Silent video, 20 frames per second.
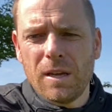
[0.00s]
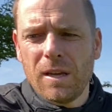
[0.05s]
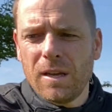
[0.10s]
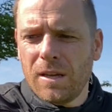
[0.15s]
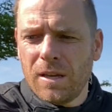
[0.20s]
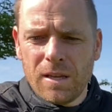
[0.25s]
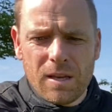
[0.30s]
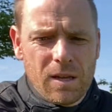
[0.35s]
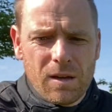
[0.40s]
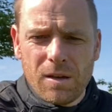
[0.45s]

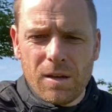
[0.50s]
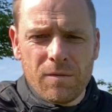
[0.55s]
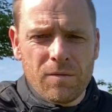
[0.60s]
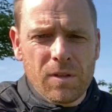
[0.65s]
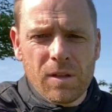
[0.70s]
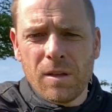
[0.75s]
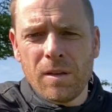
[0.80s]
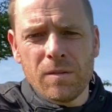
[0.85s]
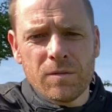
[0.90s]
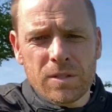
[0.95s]
You know, if
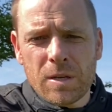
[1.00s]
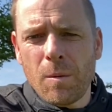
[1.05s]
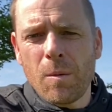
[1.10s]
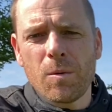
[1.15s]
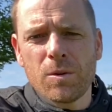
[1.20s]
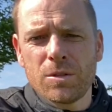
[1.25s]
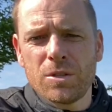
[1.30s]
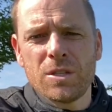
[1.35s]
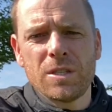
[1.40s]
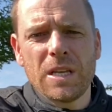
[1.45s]
someone
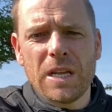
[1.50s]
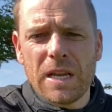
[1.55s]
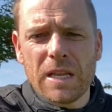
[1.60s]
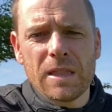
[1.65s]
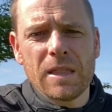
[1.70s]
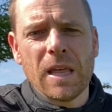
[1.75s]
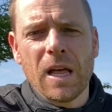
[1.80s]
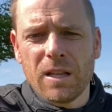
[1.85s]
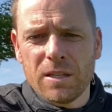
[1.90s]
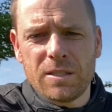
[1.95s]
wants to steal it,
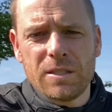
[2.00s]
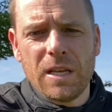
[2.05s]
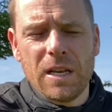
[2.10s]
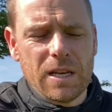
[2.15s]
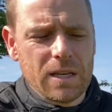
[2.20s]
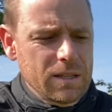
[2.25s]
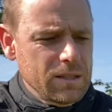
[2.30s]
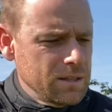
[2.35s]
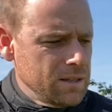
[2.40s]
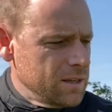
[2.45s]
they'll steal
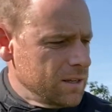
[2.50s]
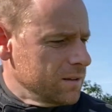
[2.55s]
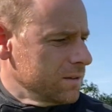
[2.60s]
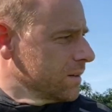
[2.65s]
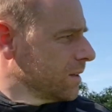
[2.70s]
it. You know,